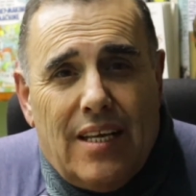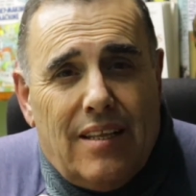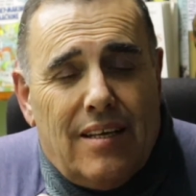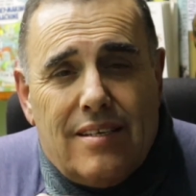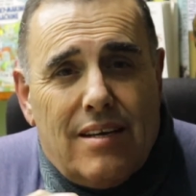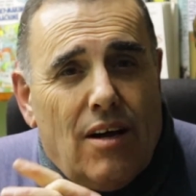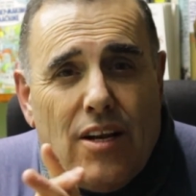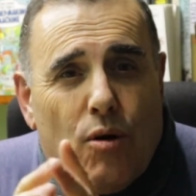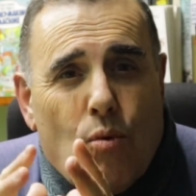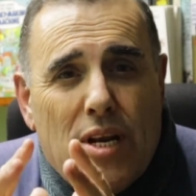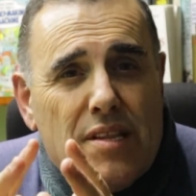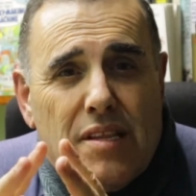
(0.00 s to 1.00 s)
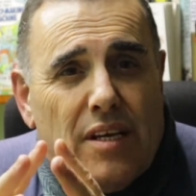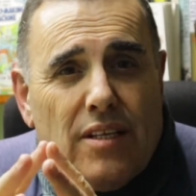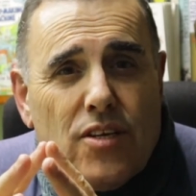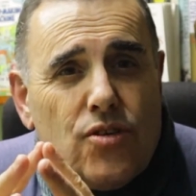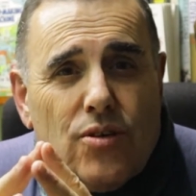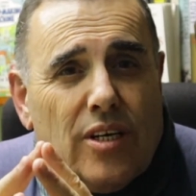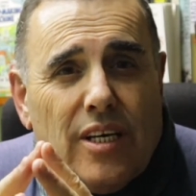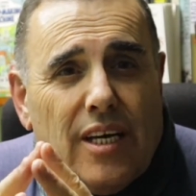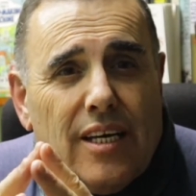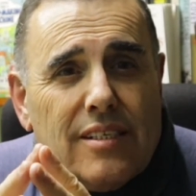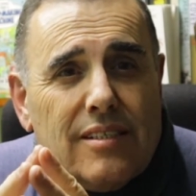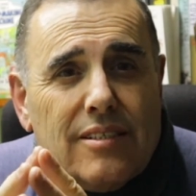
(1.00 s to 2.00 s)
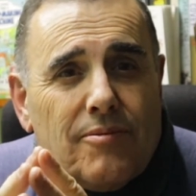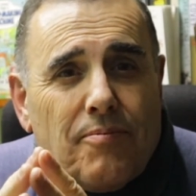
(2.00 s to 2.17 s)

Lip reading: there's only one thing that you can guess.